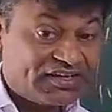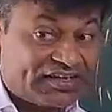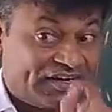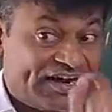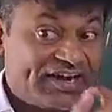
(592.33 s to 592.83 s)

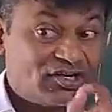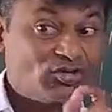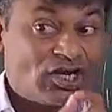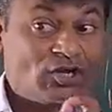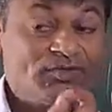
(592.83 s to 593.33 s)
regarding
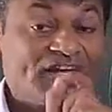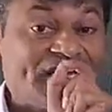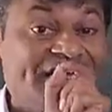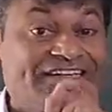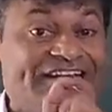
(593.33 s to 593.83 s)
that of the
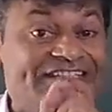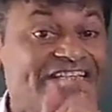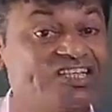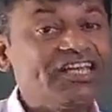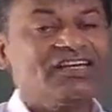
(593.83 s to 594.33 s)

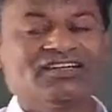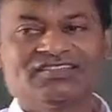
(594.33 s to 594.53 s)
intensity,